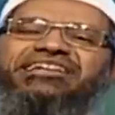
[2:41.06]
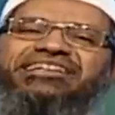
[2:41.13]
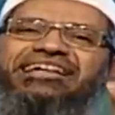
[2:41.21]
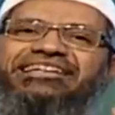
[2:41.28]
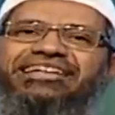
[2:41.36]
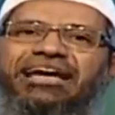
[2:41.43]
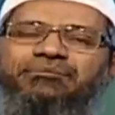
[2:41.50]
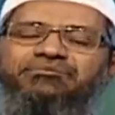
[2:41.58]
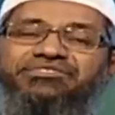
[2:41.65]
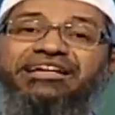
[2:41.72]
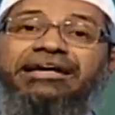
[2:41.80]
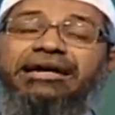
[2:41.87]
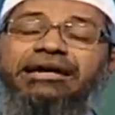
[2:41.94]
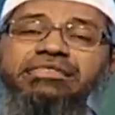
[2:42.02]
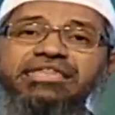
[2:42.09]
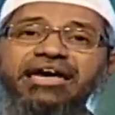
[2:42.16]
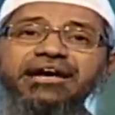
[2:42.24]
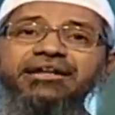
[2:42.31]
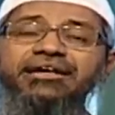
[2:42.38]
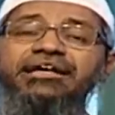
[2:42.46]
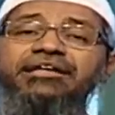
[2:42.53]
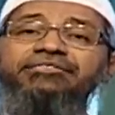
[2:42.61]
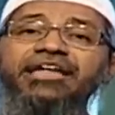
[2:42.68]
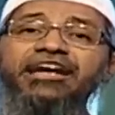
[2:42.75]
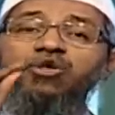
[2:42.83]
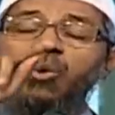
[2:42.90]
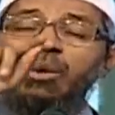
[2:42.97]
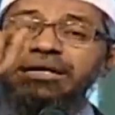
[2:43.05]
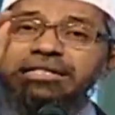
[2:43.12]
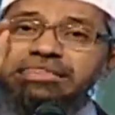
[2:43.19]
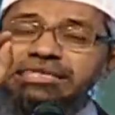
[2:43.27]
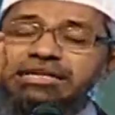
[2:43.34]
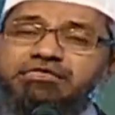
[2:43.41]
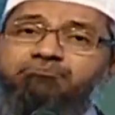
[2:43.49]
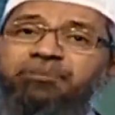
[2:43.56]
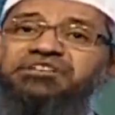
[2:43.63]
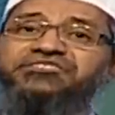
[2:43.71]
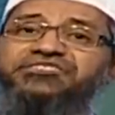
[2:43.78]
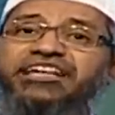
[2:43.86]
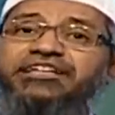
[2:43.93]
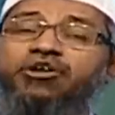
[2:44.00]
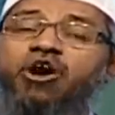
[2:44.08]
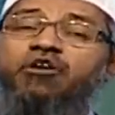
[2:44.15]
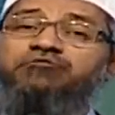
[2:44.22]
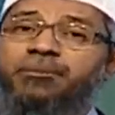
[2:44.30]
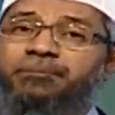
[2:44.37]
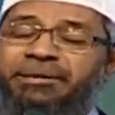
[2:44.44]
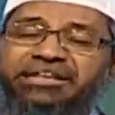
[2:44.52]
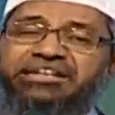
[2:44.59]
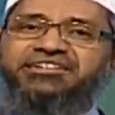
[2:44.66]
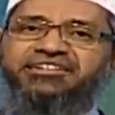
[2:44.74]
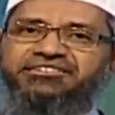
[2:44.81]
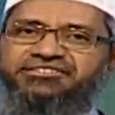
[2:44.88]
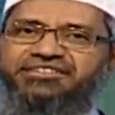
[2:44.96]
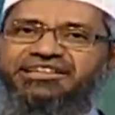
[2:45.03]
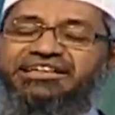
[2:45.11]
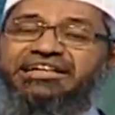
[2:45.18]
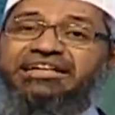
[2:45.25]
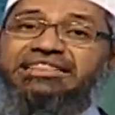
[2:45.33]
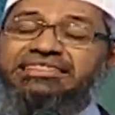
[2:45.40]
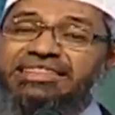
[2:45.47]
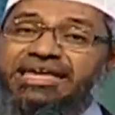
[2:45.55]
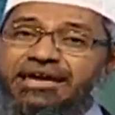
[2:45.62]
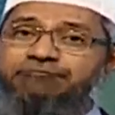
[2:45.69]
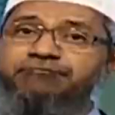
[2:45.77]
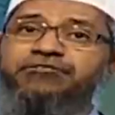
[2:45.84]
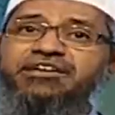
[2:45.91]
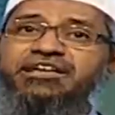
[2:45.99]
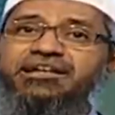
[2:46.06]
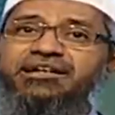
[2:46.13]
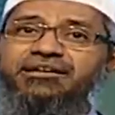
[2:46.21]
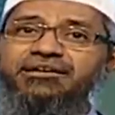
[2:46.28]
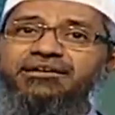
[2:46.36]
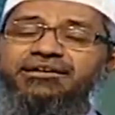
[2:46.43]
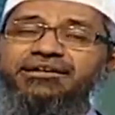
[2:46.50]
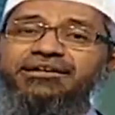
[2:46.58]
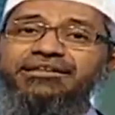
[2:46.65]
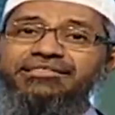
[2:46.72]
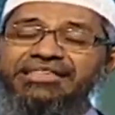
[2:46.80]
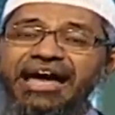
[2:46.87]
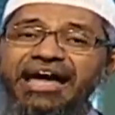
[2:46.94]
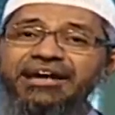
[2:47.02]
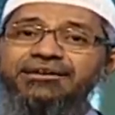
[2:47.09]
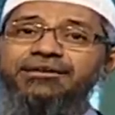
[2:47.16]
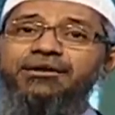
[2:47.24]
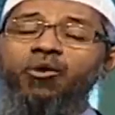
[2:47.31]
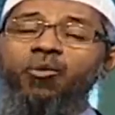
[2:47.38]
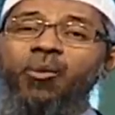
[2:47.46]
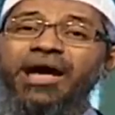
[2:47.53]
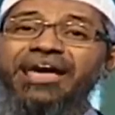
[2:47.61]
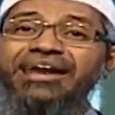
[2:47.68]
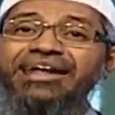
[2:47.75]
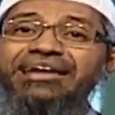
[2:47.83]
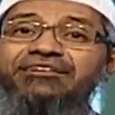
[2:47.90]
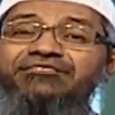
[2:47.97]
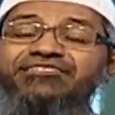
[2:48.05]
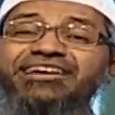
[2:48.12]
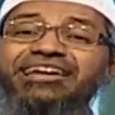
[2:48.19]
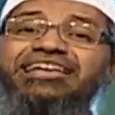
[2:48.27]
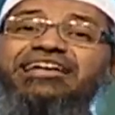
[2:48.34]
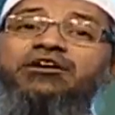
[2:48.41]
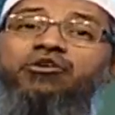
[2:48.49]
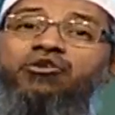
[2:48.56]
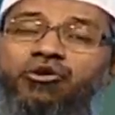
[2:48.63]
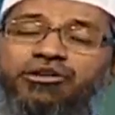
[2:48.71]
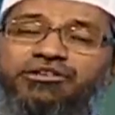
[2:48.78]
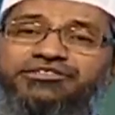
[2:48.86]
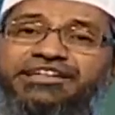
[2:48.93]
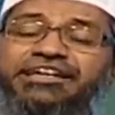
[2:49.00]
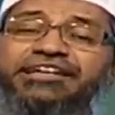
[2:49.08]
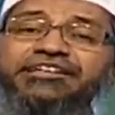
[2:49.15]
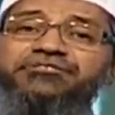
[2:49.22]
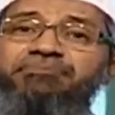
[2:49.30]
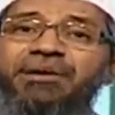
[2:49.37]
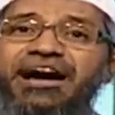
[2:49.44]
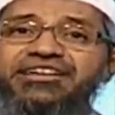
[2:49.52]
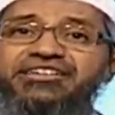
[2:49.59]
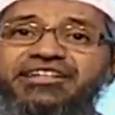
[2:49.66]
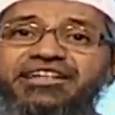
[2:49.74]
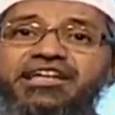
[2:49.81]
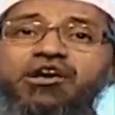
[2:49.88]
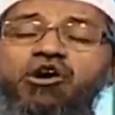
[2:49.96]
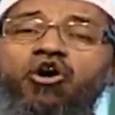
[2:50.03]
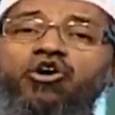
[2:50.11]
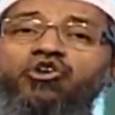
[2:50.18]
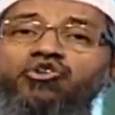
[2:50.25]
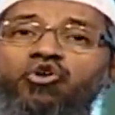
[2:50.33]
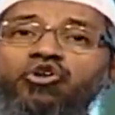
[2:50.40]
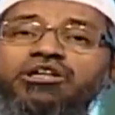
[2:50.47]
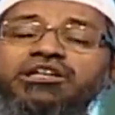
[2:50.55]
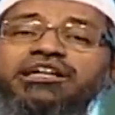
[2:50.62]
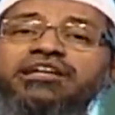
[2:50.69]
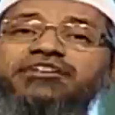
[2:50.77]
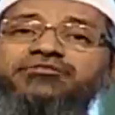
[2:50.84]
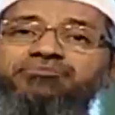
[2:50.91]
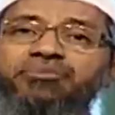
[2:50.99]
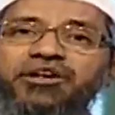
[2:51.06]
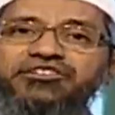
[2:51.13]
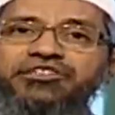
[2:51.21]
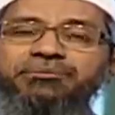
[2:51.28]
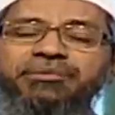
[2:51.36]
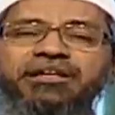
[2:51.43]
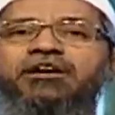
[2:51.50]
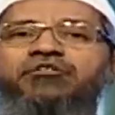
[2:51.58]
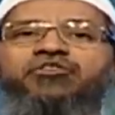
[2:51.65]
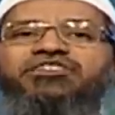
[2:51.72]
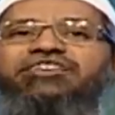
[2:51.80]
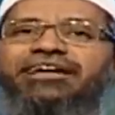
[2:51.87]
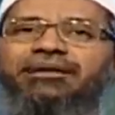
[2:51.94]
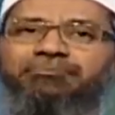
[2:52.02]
Sunday Times. It said that 26% of the Britishers, they feel that wearing revealing clothes is partially or totally responsible for the